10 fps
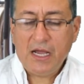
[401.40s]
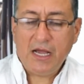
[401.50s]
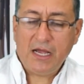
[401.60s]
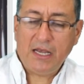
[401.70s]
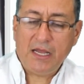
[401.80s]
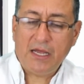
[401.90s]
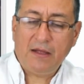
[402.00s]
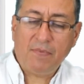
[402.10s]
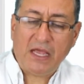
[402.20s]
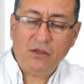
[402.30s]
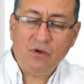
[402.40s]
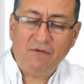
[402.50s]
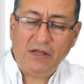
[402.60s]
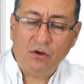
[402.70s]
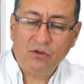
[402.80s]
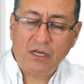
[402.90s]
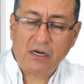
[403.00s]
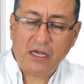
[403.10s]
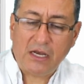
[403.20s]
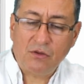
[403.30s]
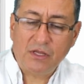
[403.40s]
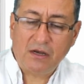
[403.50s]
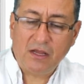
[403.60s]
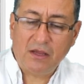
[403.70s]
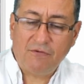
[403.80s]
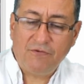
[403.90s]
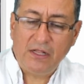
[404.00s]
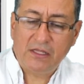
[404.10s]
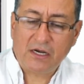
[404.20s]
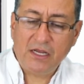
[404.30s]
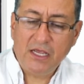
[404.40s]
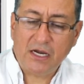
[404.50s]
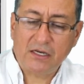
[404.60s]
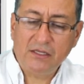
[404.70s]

And, uh, and you have another, another uh, filter here.